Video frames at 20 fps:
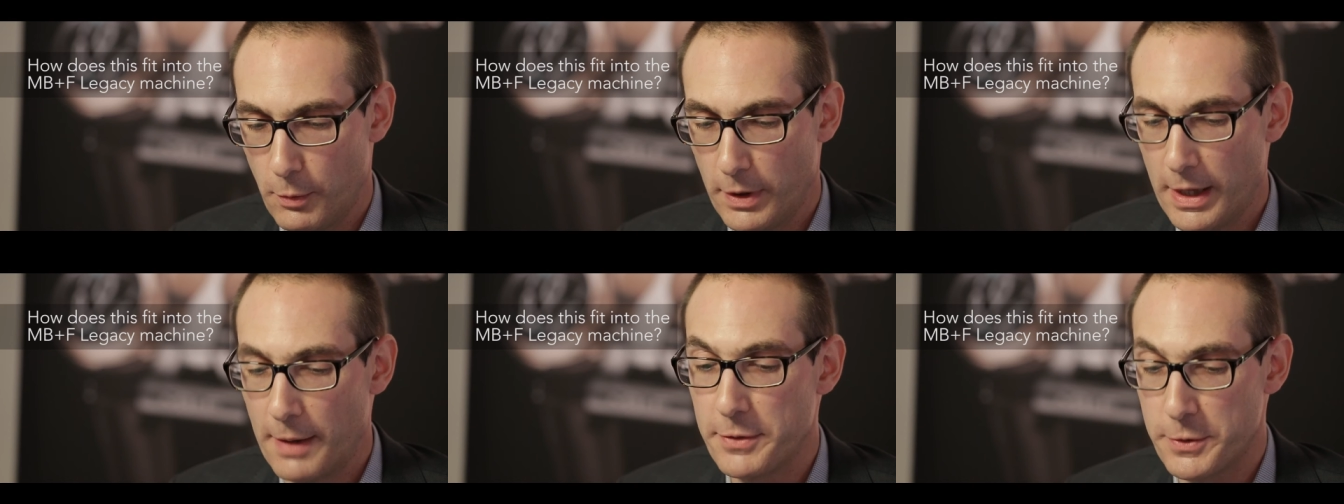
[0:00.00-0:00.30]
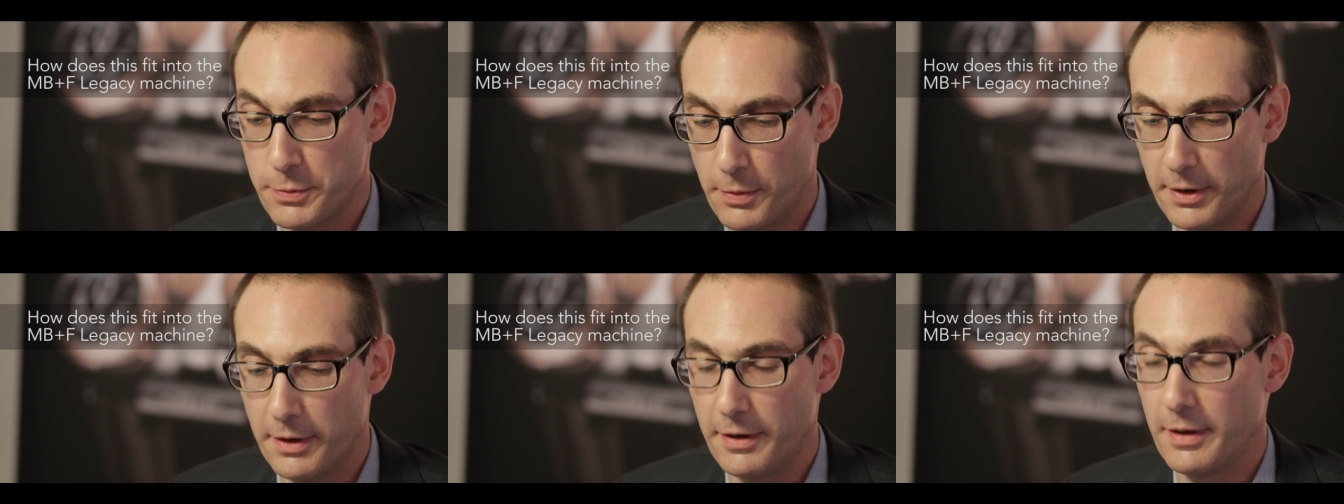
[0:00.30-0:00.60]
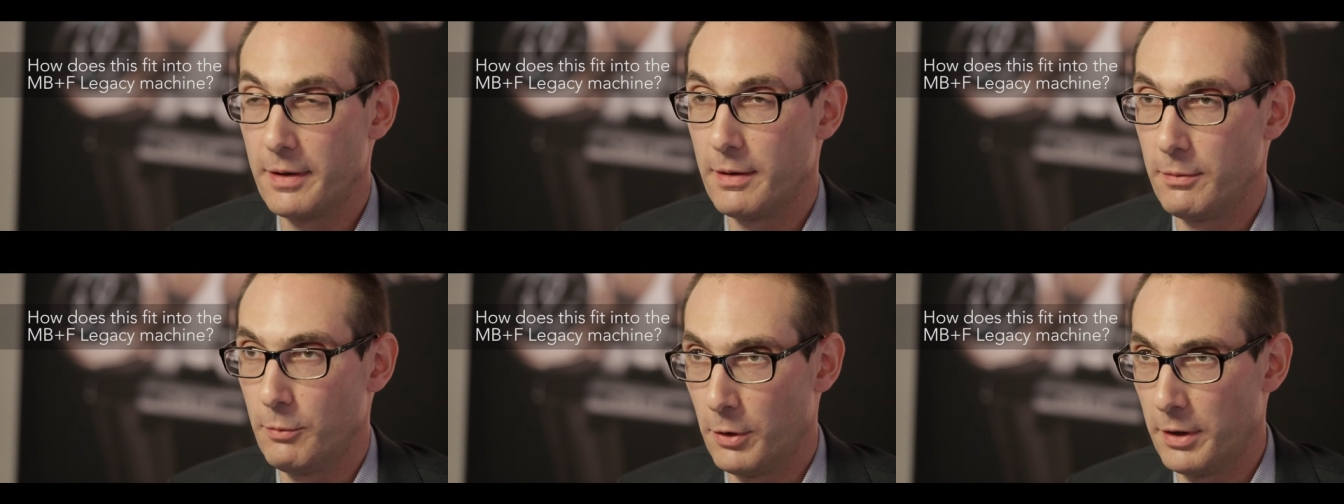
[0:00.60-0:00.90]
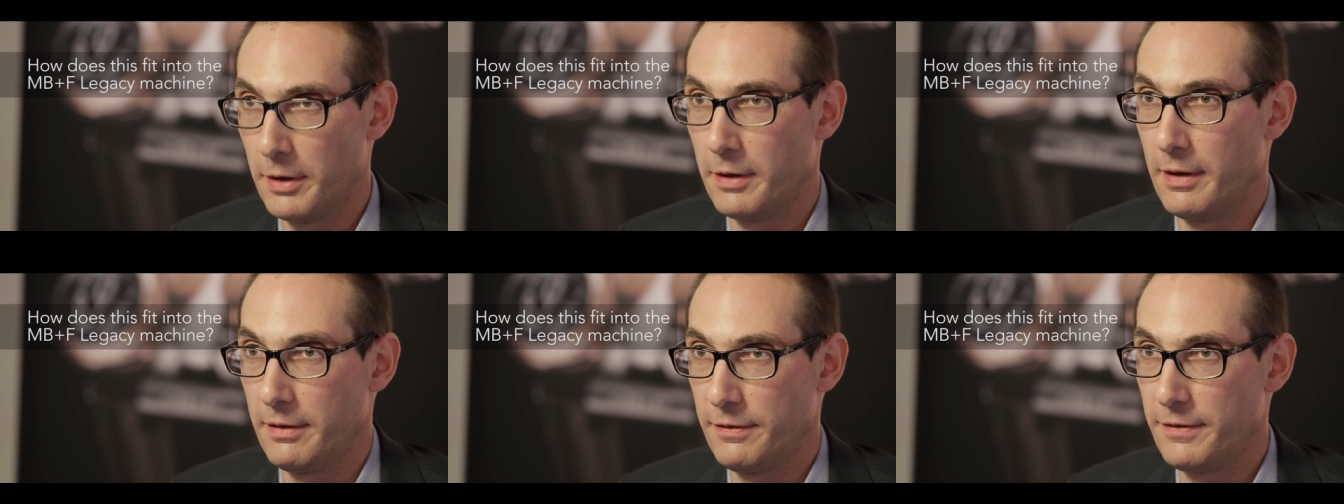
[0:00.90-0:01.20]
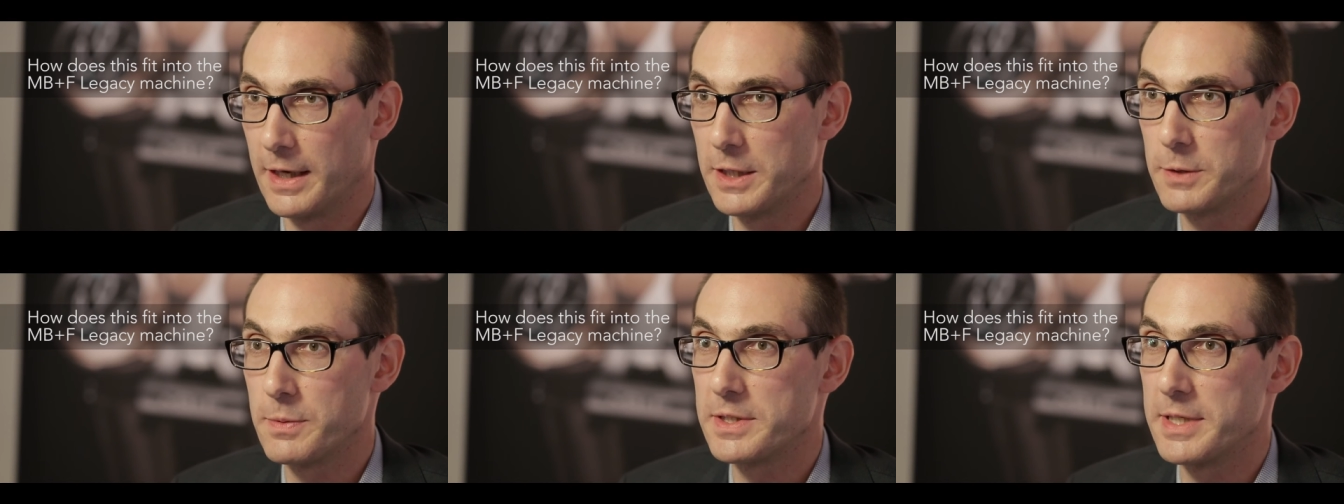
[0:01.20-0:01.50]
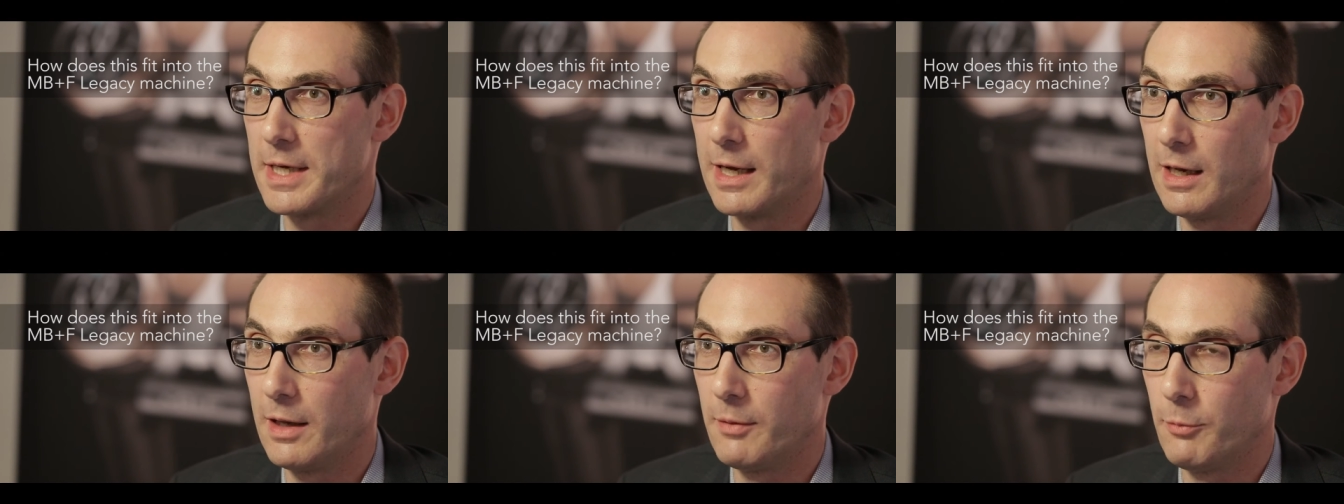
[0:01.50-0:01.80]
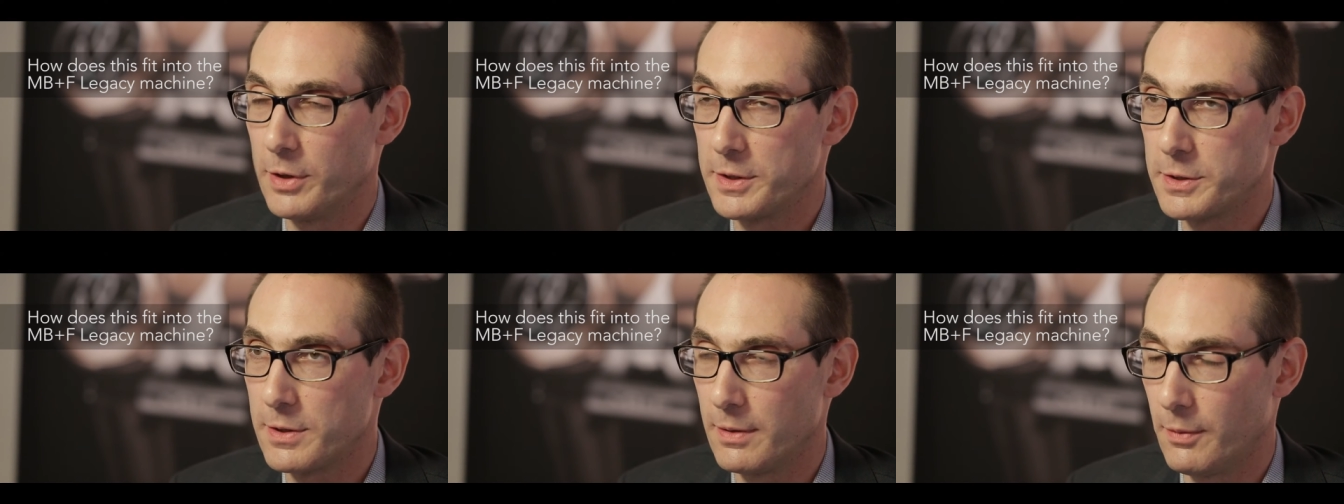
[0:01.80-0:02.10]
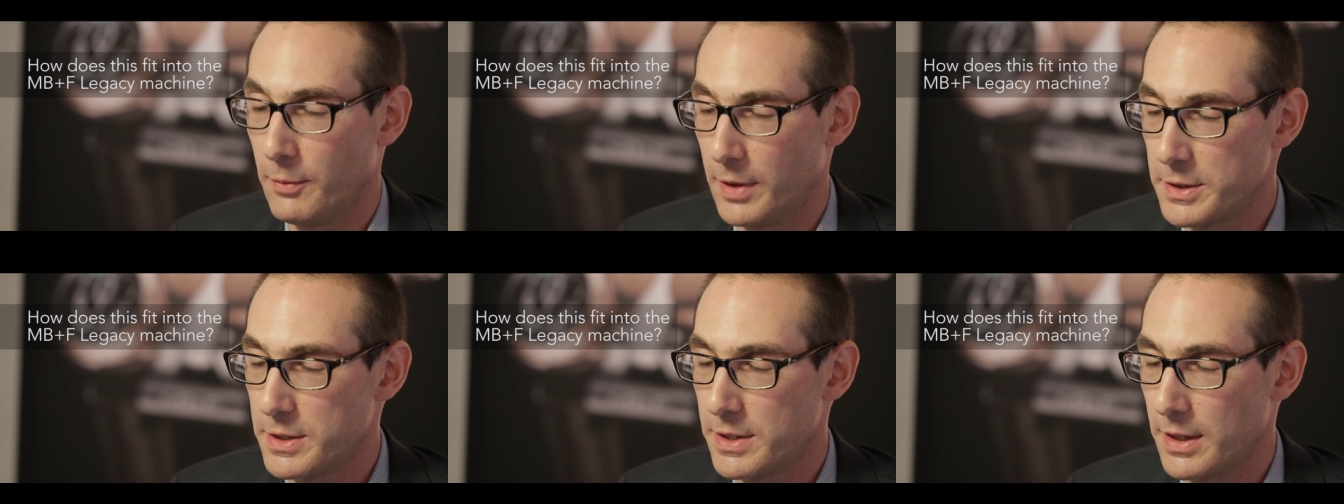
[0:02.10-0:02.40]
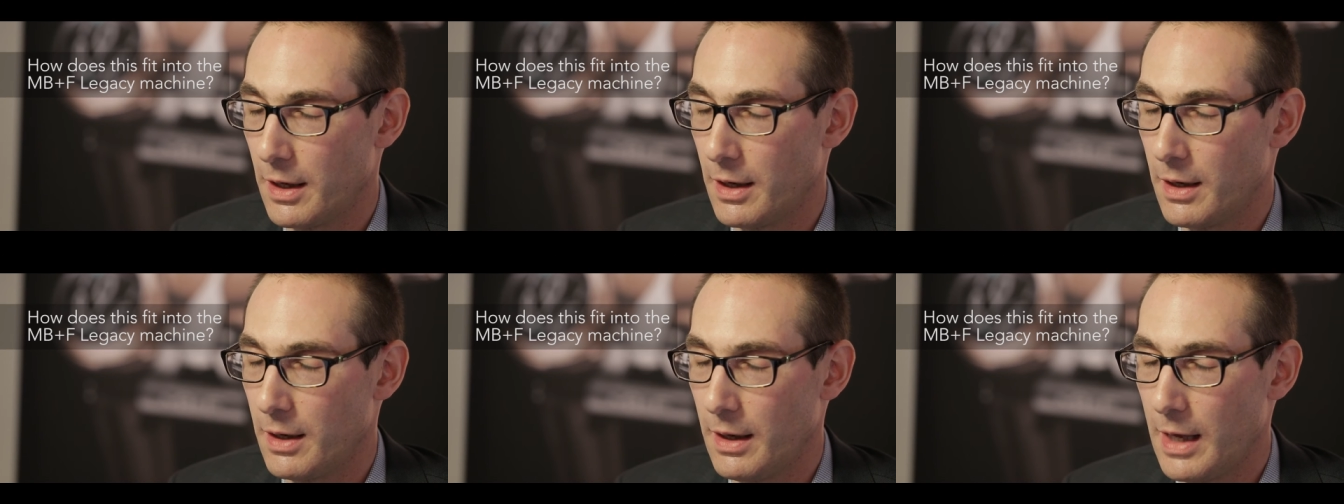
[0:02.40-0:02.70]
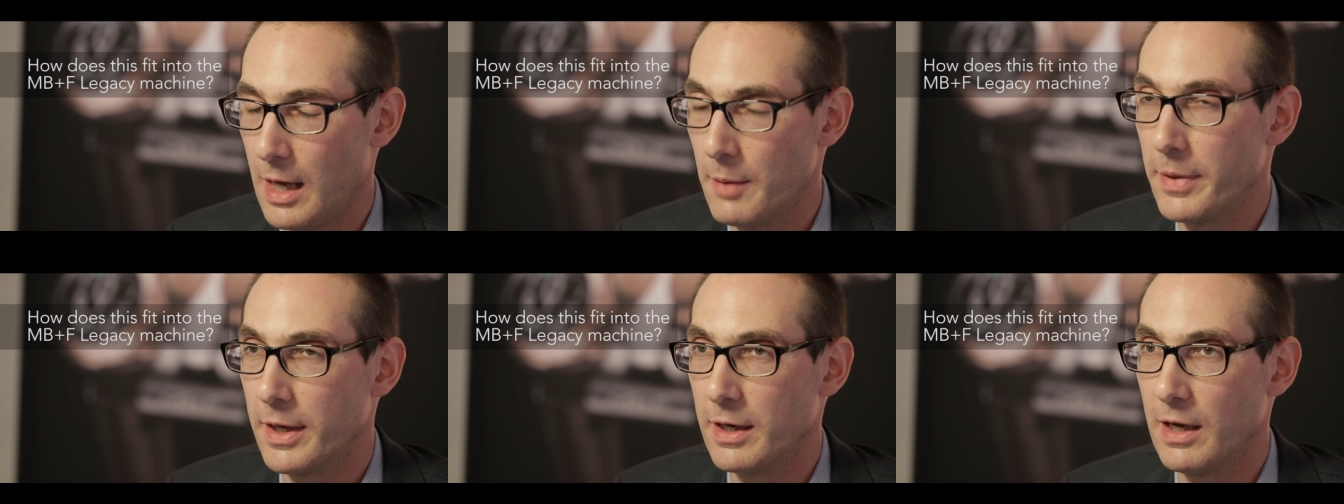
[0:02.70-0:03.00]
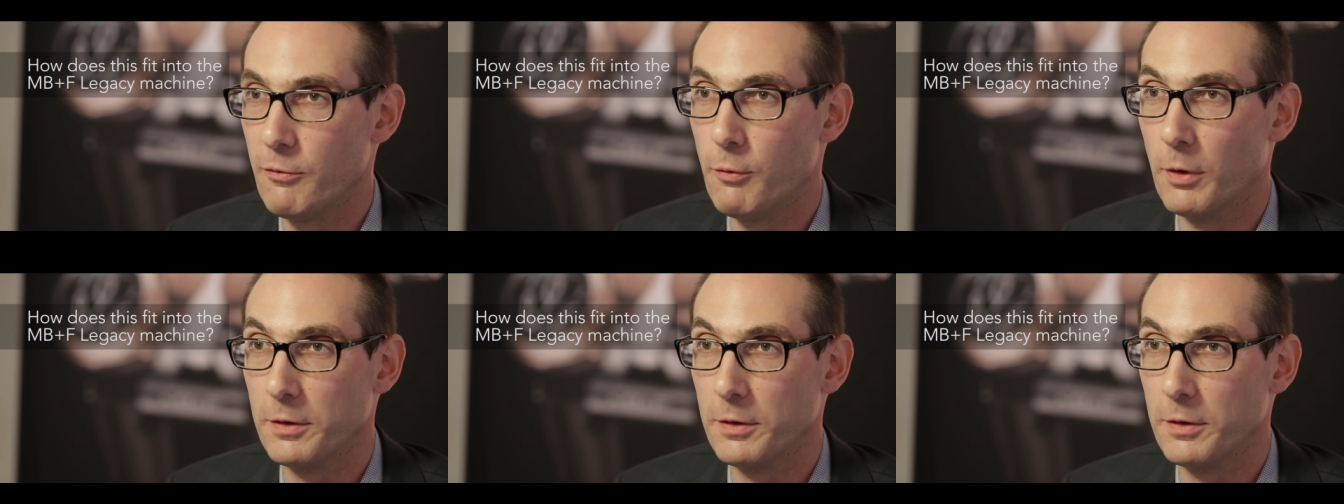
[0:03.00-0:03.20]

That was one of the things which MB&F